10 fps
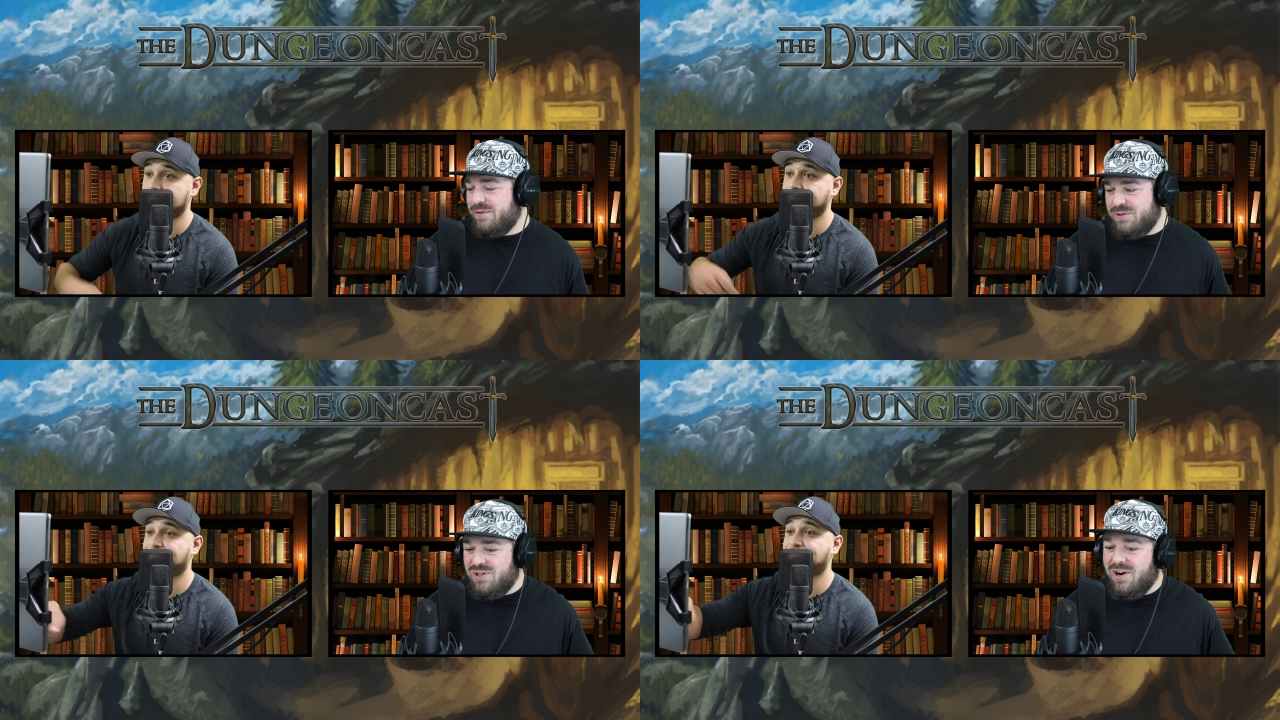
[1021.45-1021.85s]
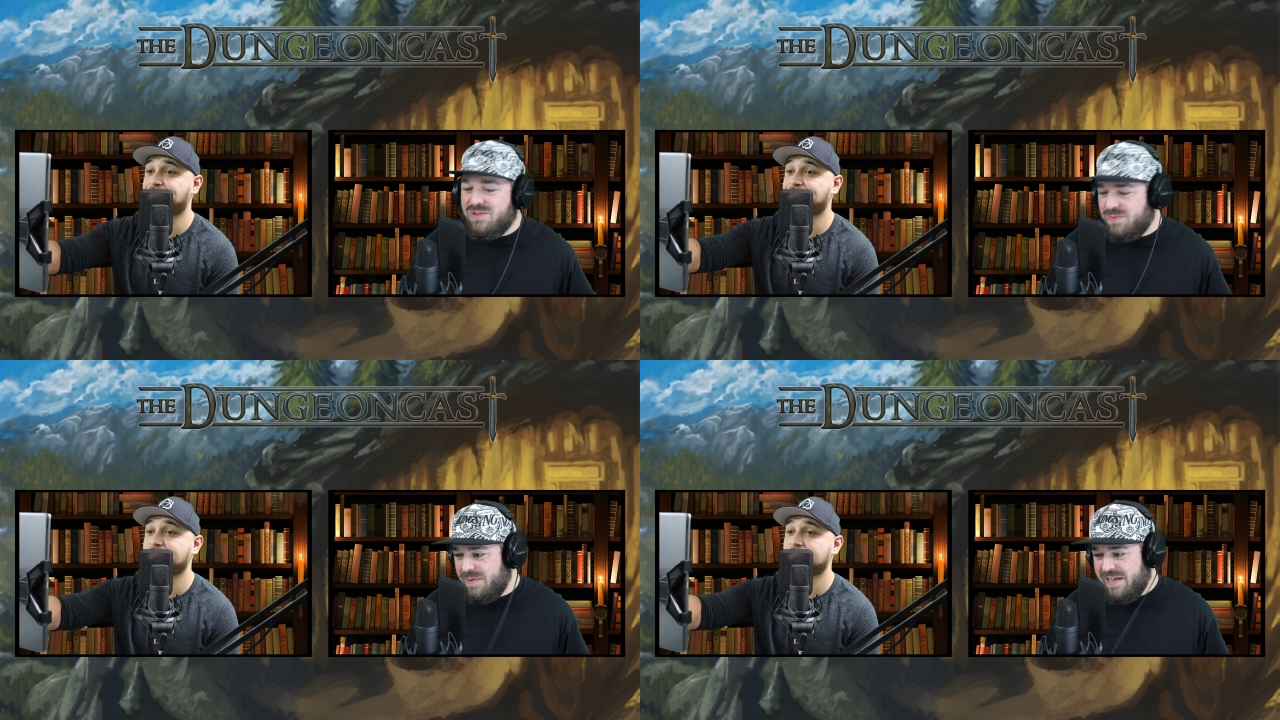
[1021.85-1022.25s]
Speaker 1: those
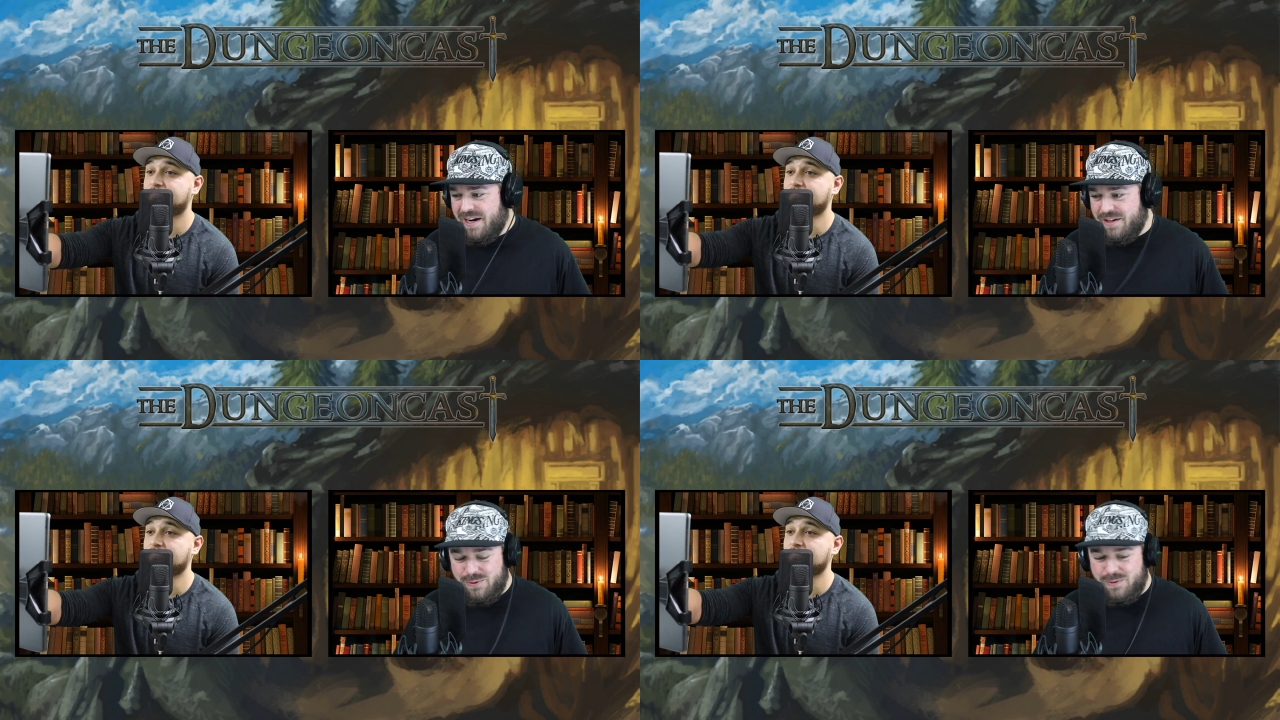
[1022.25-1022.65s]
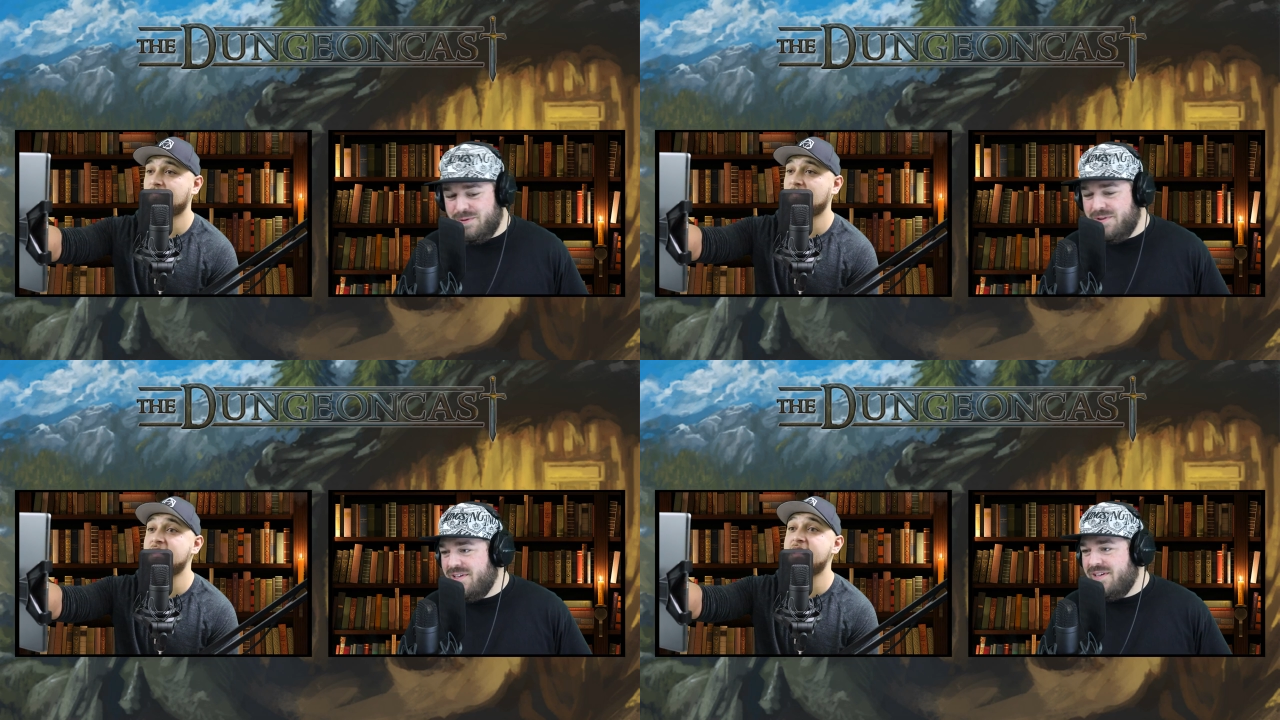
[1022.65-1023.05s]
charts would be kind of
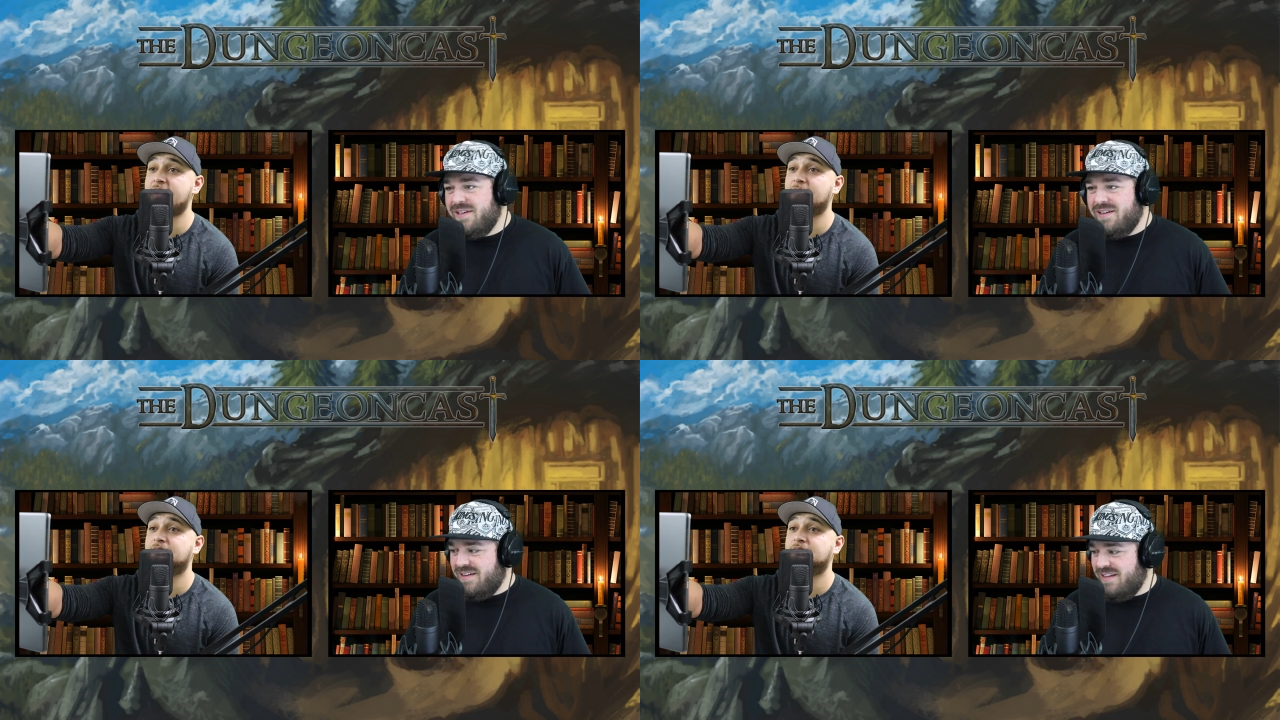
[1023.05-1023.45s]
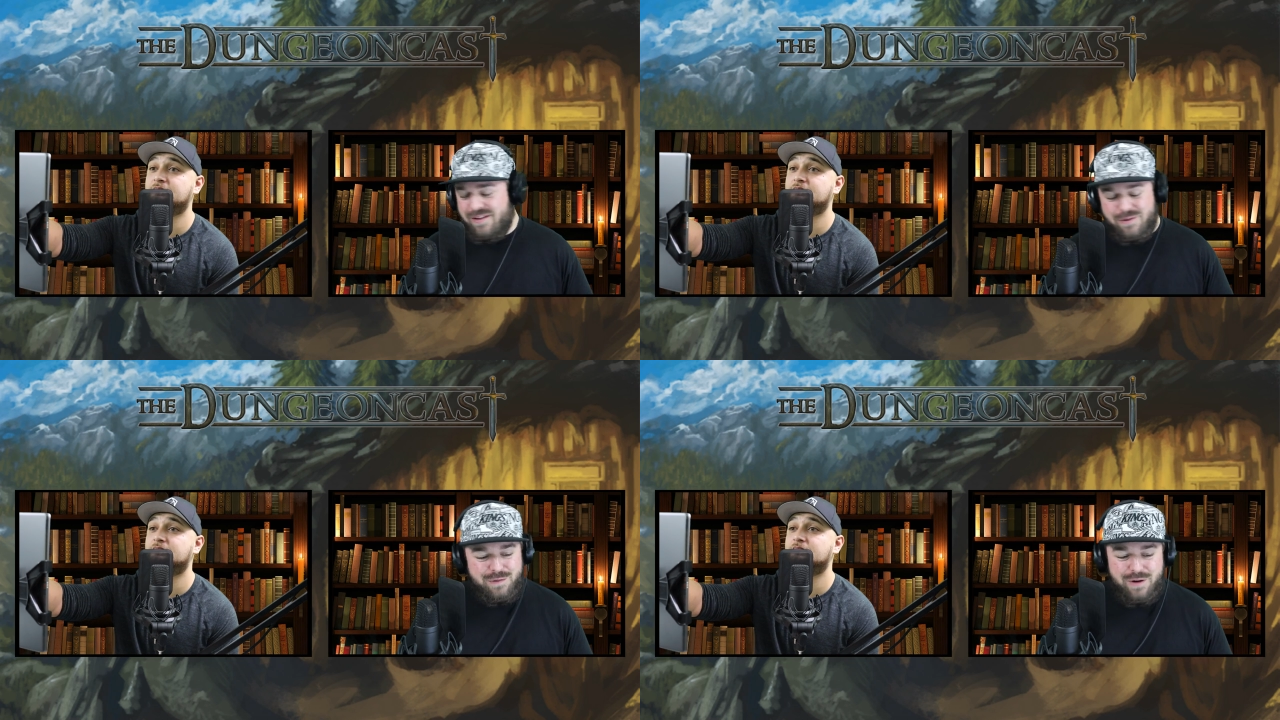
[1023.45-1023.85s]
cool. Yeah. Or
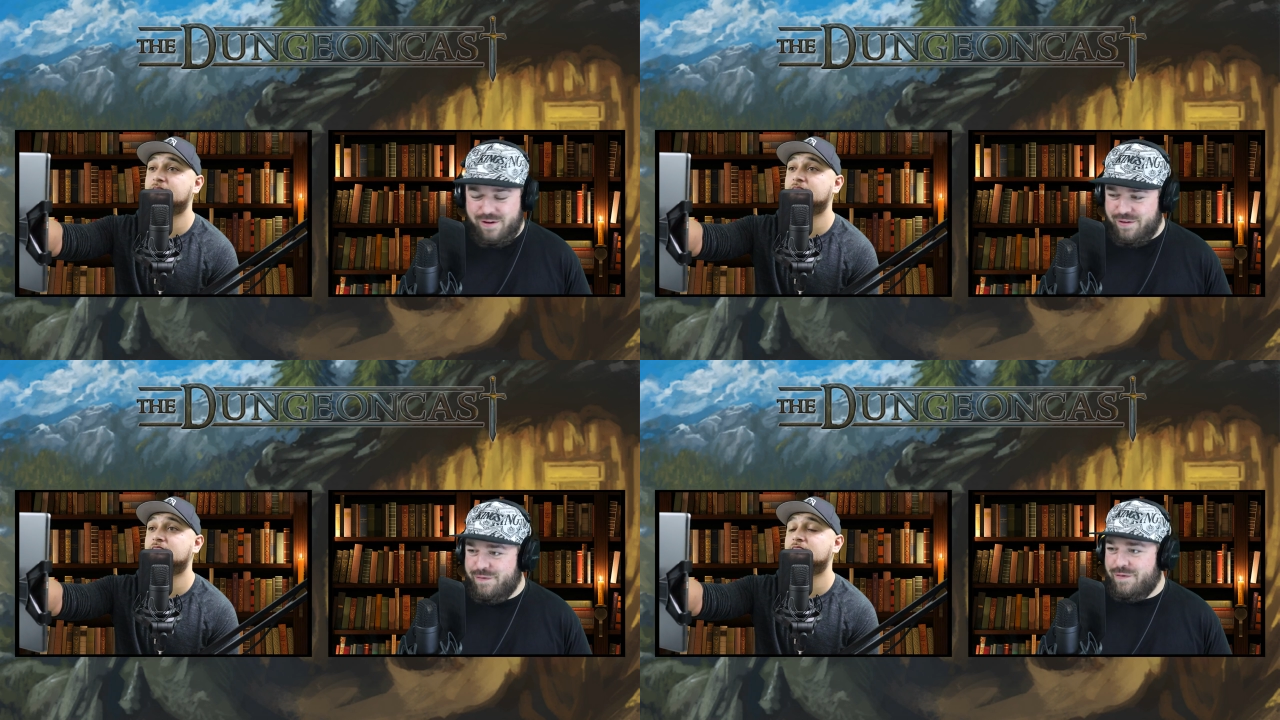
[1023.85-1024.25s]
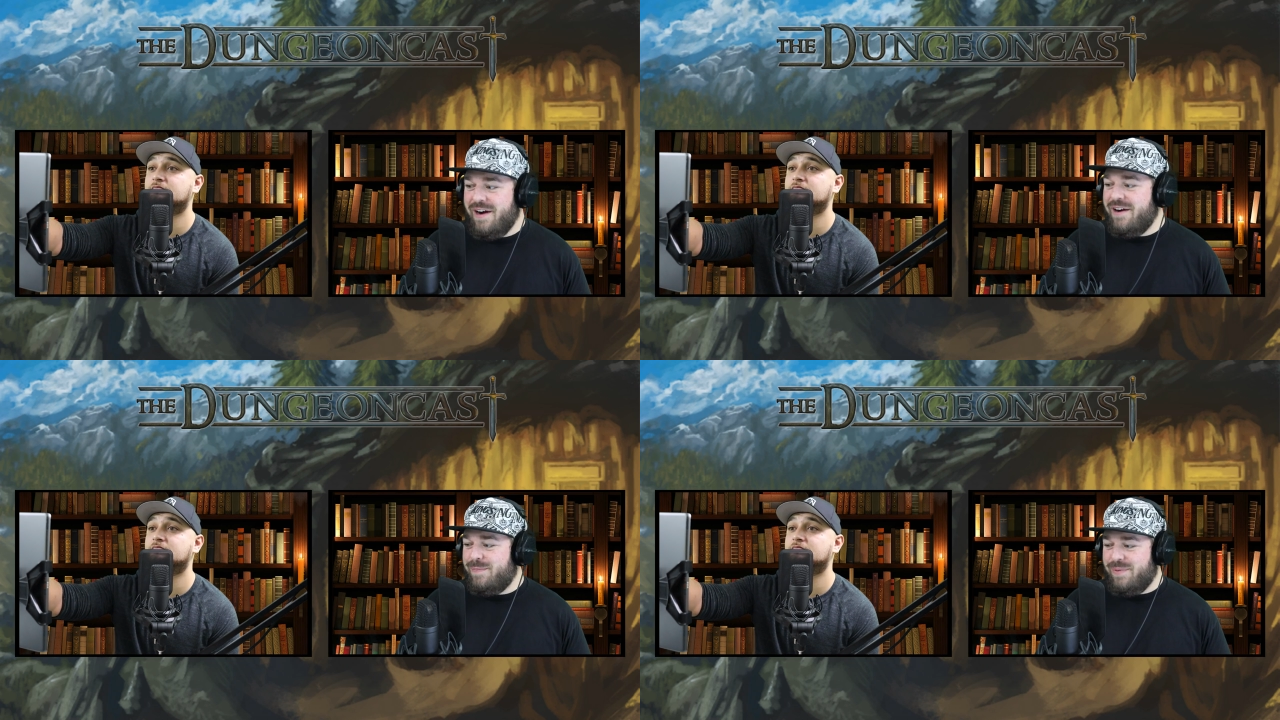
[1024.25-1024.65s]
like, oh fuck, the
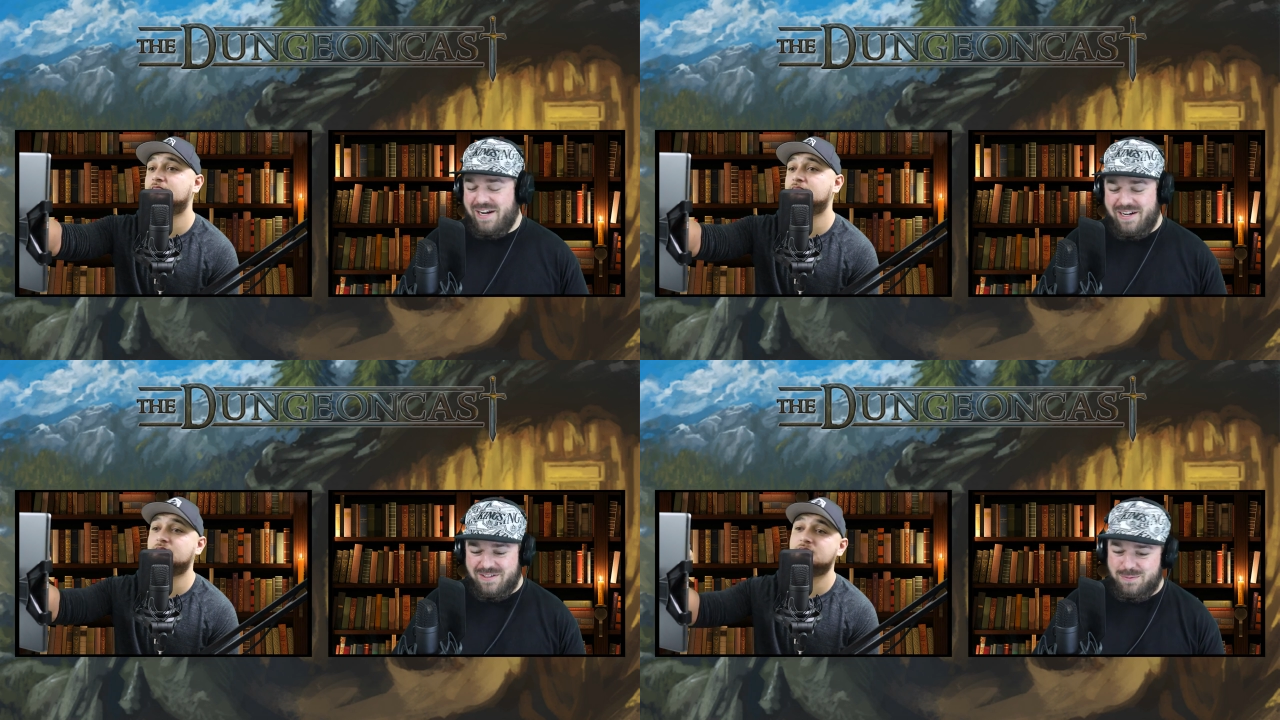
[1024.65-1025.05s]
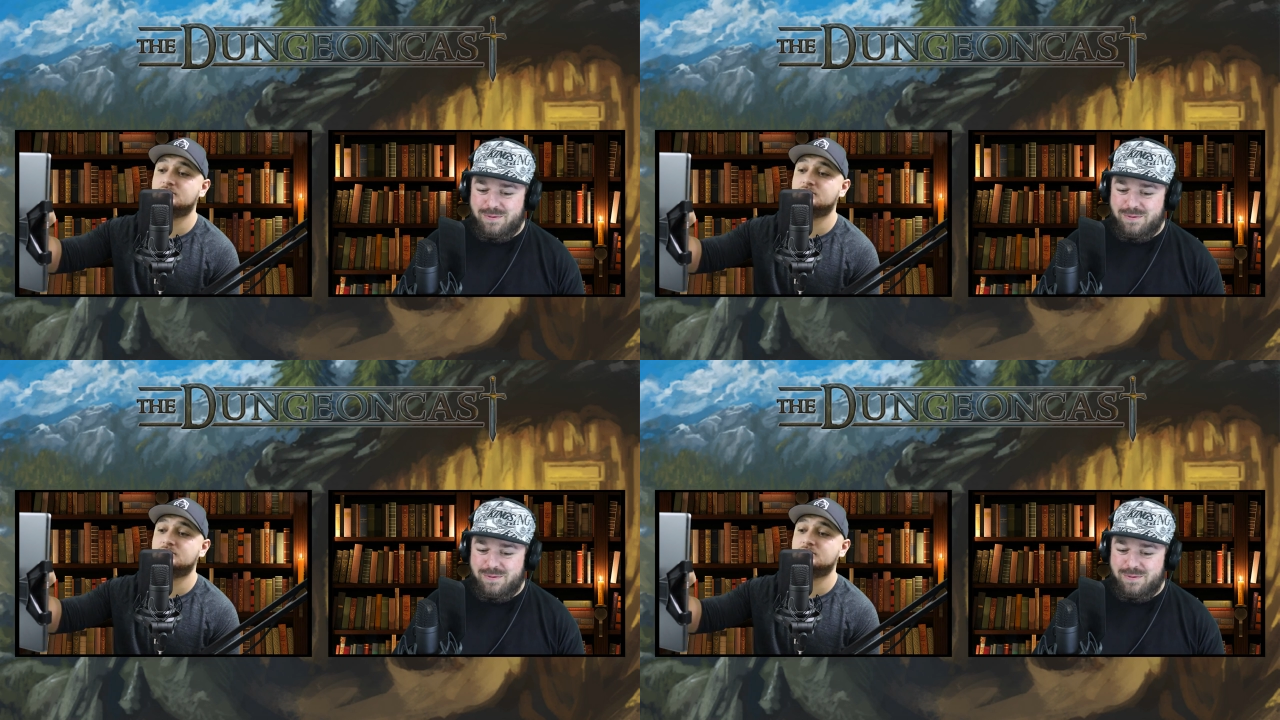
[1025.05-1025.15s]
fire plane is